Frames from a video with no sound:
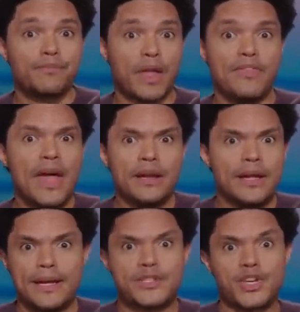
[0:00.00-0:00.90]
And then
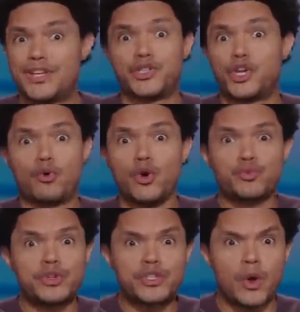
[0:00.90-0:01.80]
it's to get to the
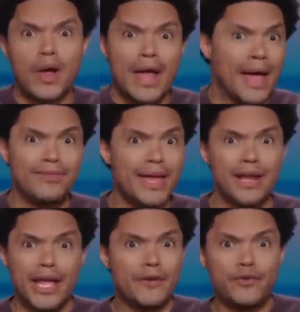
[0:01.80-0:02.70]
grocery store. And
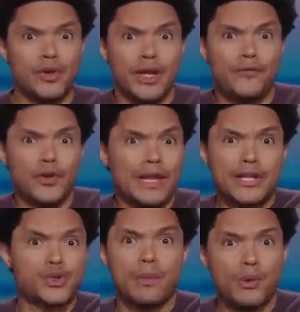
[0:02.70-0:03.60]
then if you if you're
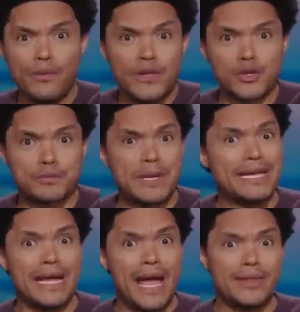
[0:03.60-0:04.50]
late to a movie, you
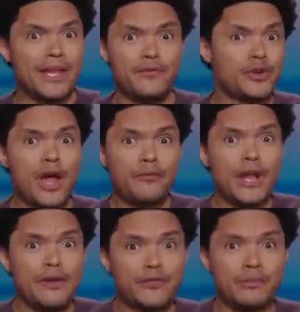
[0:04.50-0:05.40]
speed. And then if you're not
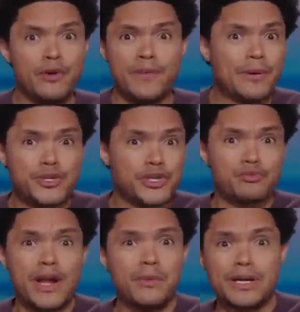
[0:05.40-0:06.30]
late for the movie, but you
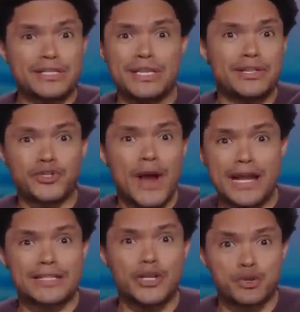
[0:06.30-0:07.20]
just really want to see the
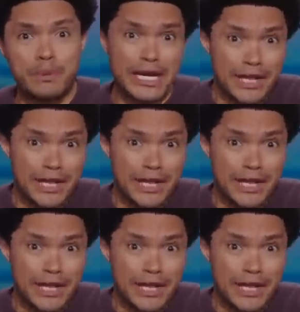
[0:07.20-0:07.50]
trailers, then you speed.